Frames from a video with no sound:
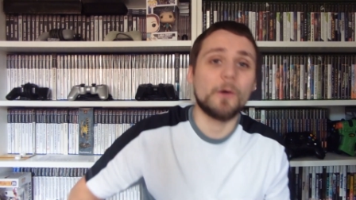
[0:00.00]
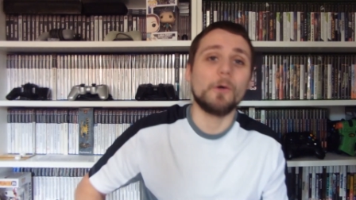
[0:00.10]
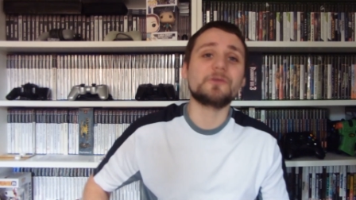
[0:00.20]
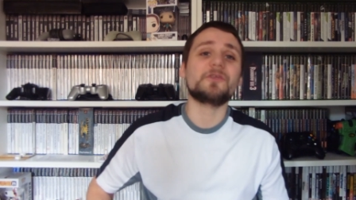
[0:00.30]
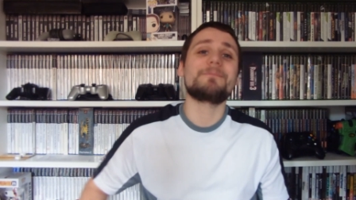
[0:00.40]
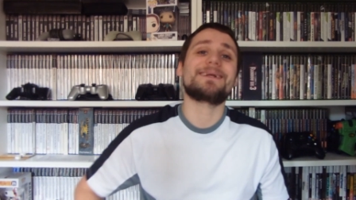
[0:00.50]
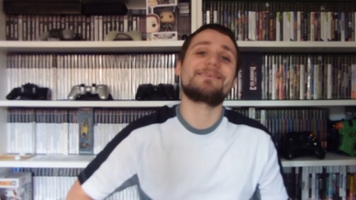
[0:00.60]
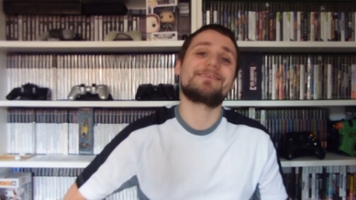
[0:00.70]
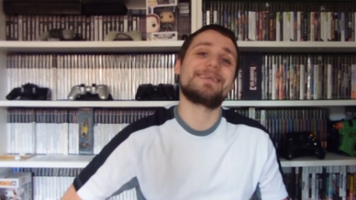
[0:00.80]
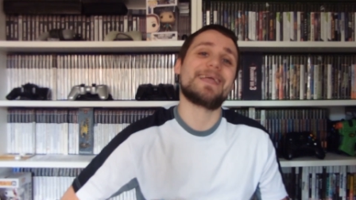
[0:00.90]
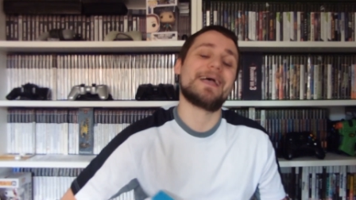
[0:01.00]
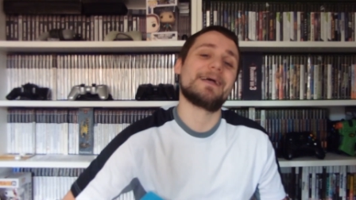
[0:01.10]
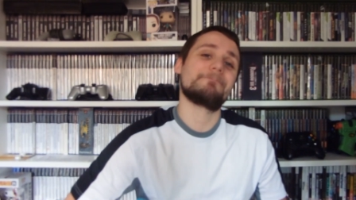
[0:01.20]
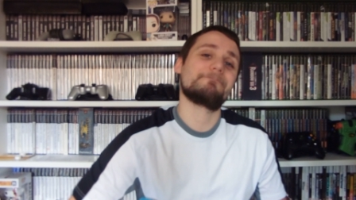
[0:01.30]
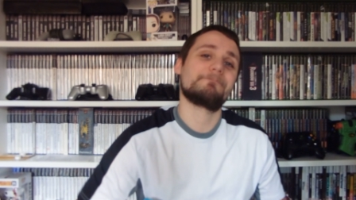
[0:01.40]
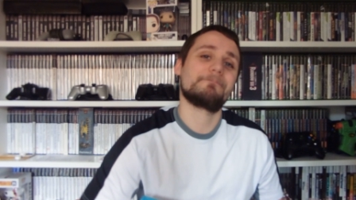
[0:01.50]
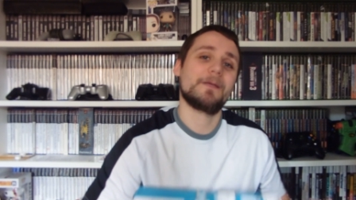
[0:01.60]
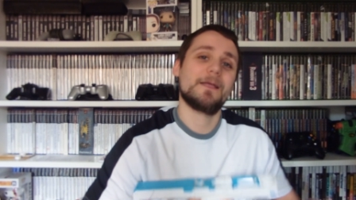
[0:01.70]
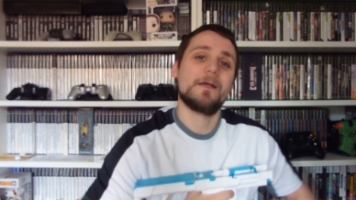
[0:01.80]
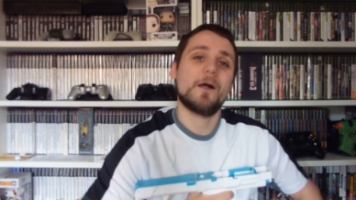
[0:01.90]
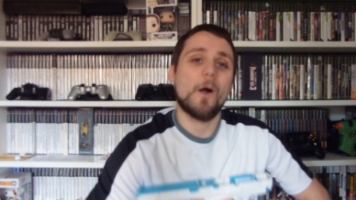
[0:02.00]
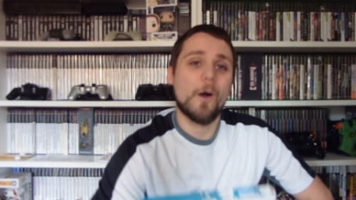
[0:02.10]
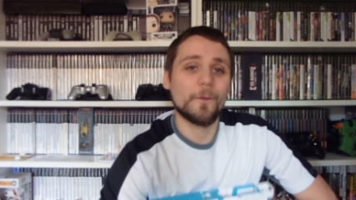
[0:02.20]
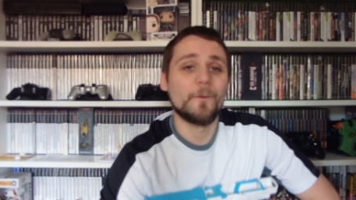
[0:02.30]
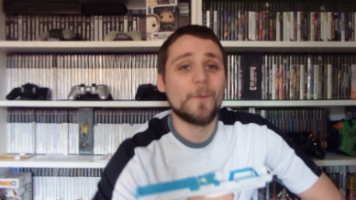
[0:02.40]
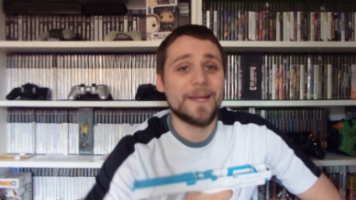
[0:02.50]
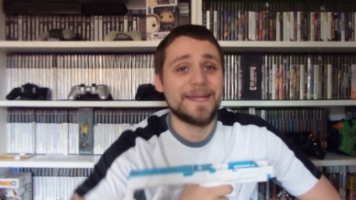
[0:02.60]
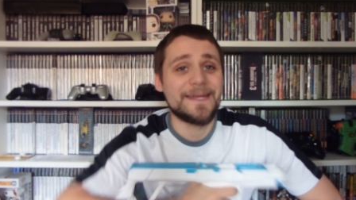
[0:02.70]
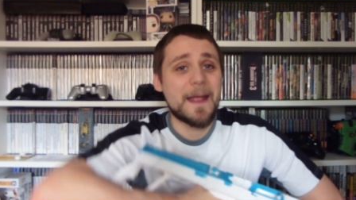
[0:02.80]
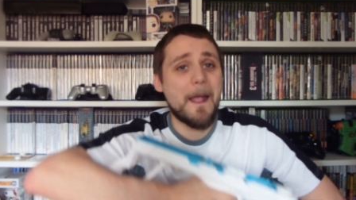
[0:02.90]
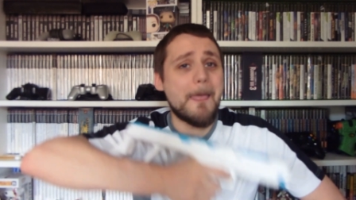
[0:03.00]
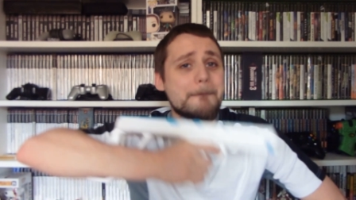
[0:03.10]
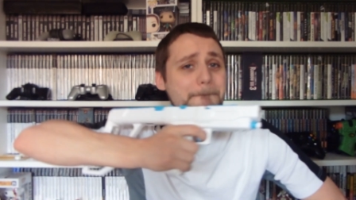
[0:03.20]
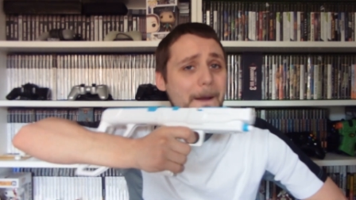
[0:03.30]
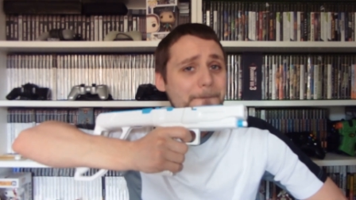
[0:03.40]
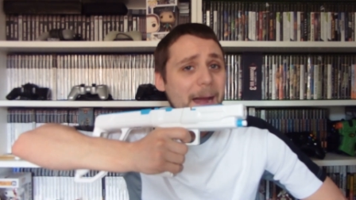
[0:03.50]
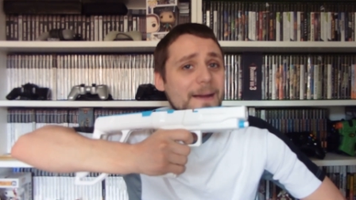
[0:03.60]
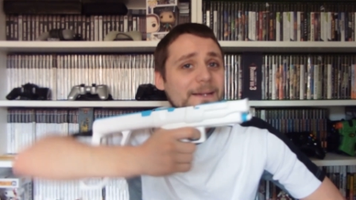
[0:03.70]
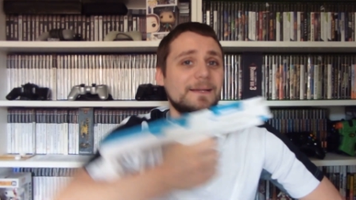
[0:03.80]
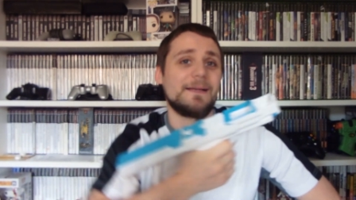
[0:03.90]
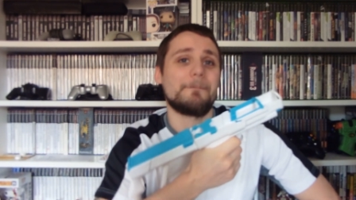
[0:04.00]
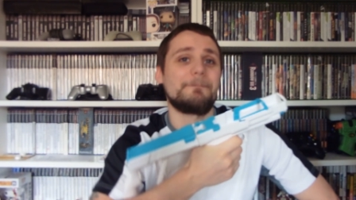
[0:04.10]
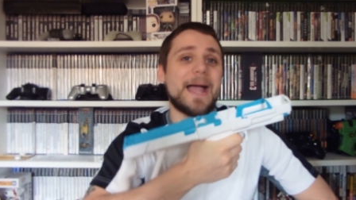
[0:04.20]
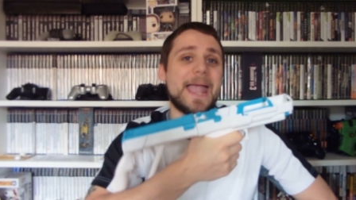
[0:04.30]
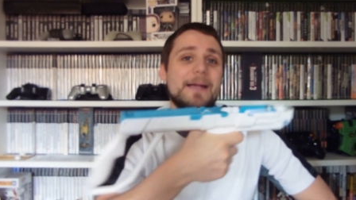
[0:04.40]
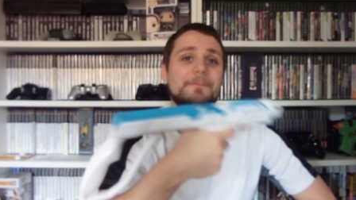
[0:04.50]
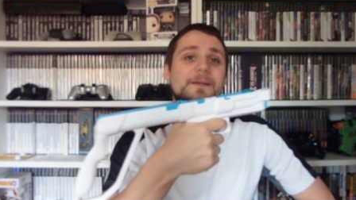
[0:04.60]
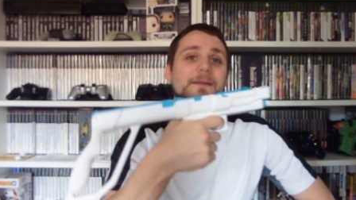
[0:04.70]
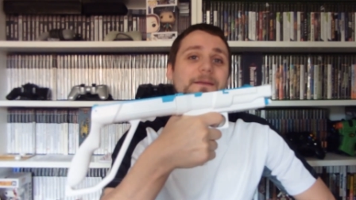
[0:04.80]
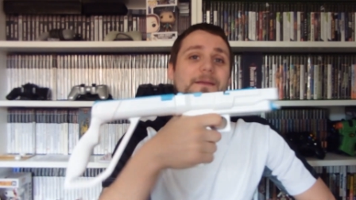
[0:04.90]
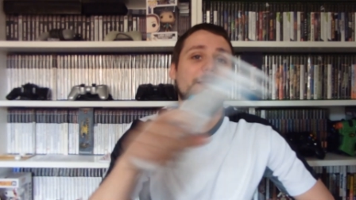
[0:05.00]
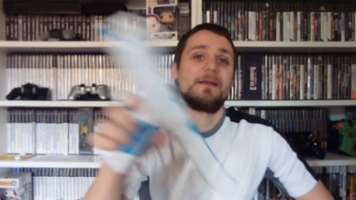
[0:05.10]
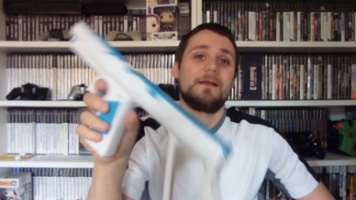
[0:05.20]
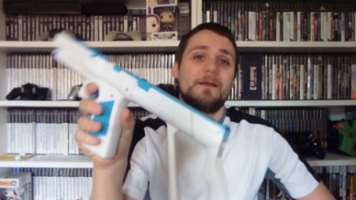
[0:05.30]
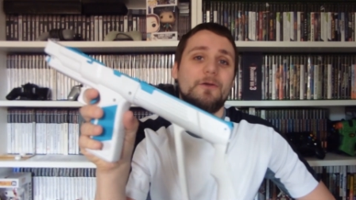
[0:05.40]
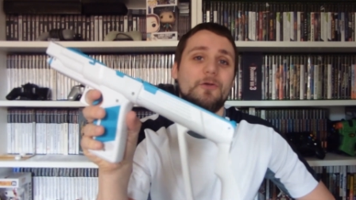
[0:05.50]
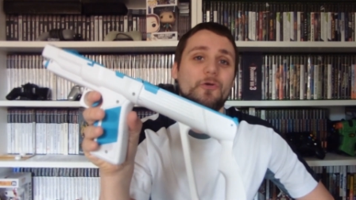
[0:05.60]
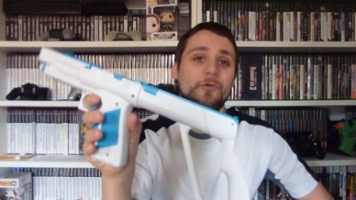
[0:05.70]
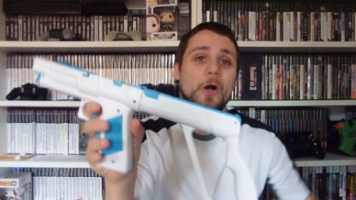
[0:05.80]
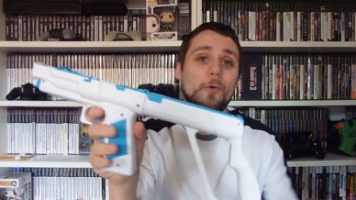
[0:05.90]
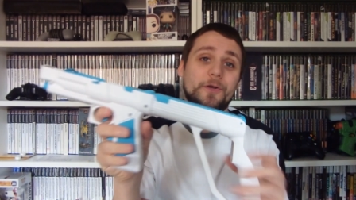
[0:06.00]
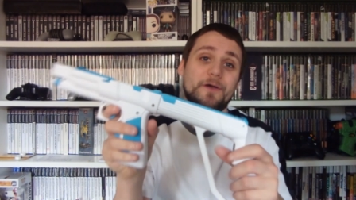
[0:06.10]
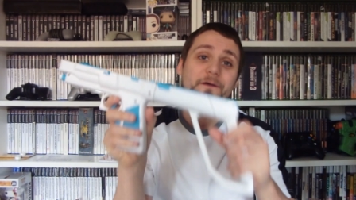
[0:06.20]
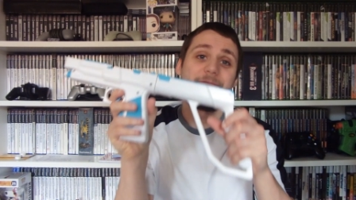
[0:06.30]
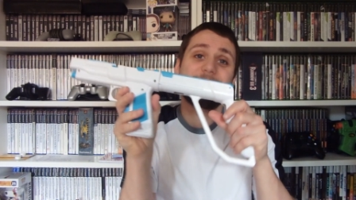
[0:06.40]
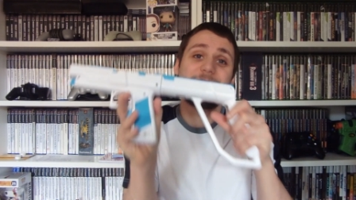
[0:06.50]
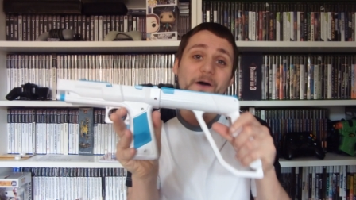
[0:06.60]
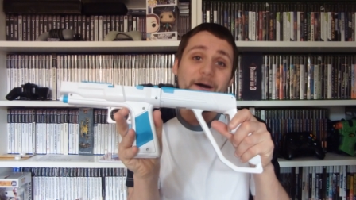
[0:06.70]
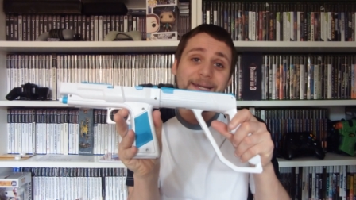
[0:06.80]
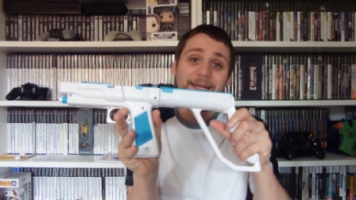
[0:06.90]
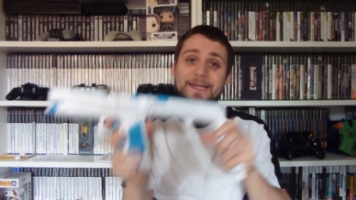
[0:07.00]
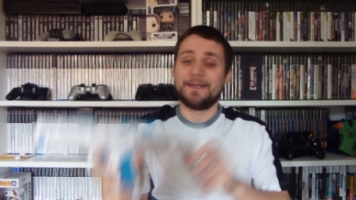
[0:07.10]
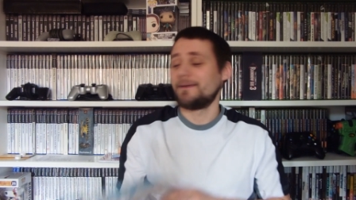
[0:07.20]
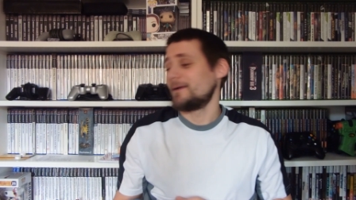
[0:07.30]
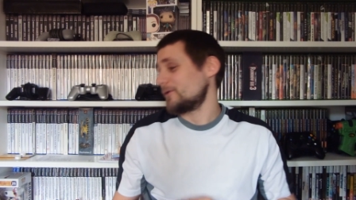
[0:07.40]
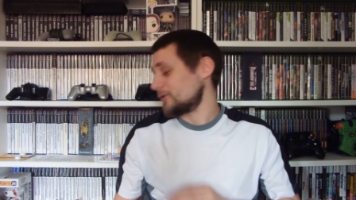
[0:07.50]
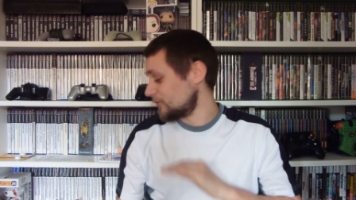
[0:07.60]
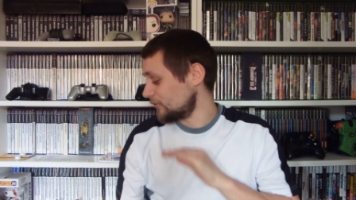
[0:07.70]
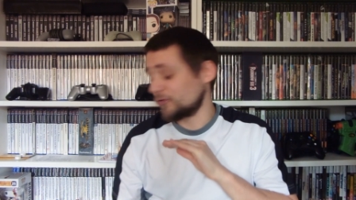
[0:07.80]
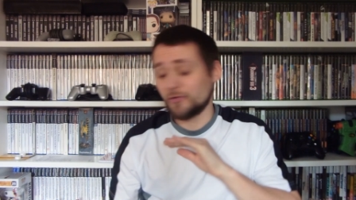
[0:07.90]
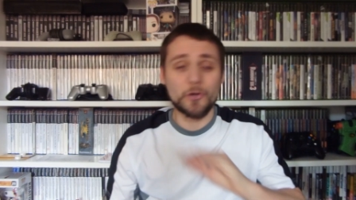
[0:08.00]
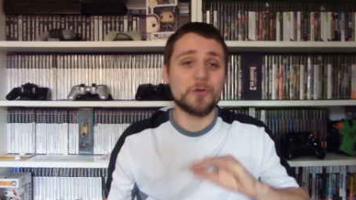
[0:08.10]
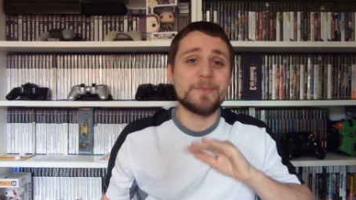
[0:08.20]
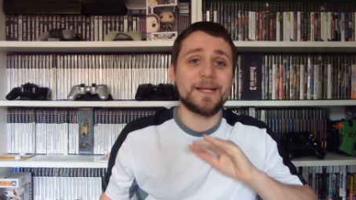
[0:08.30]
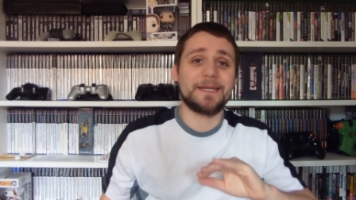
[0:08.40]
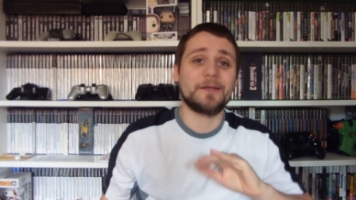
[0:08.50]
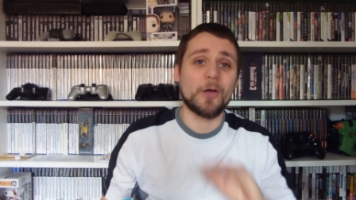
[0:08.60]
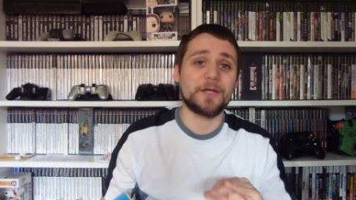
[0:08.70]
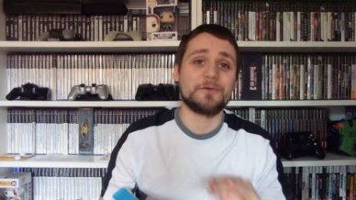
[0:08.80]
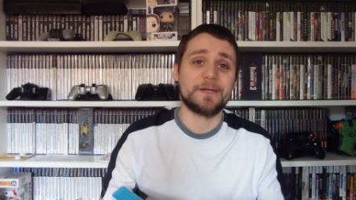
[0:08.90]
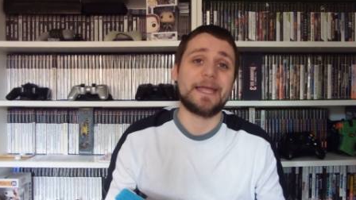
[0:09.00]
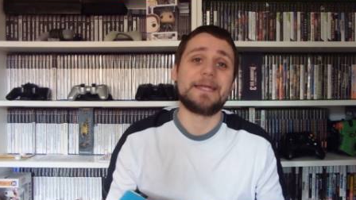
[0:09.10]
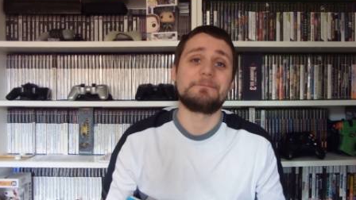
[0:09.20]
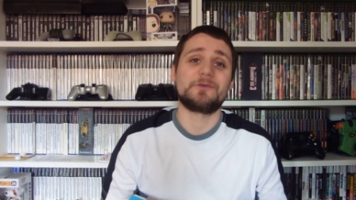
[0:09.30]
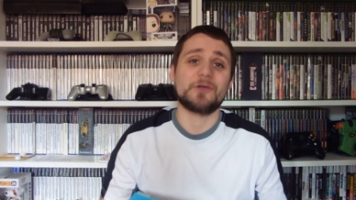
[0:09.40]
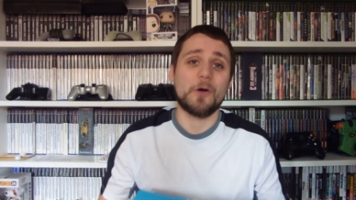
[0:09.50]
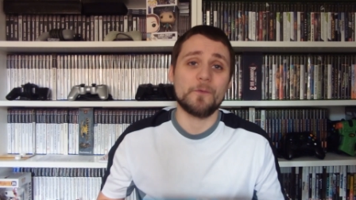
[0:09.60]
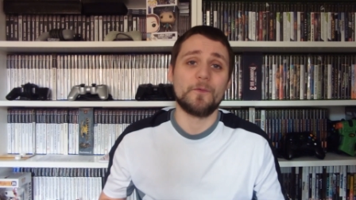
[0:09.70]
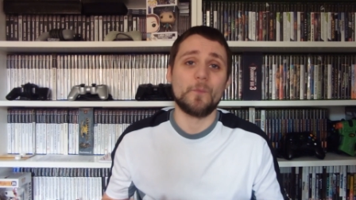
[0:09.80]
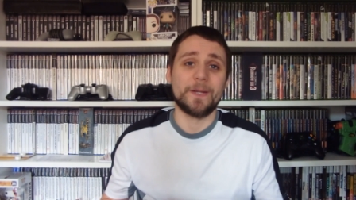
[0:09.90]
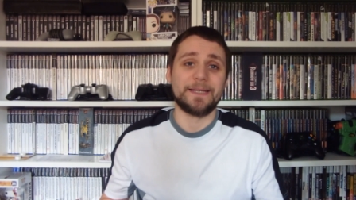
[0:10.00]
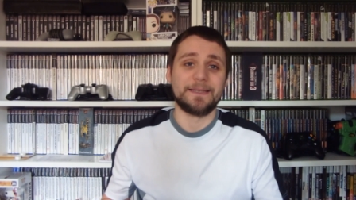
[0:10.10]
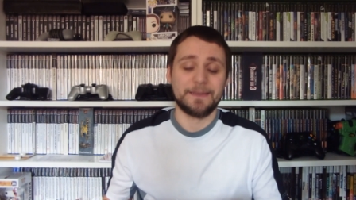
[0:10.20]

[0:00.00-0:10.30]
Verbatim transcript: also managed to get on the Wii, Bam! gun holder. Finally, so many light gun games on the Wii.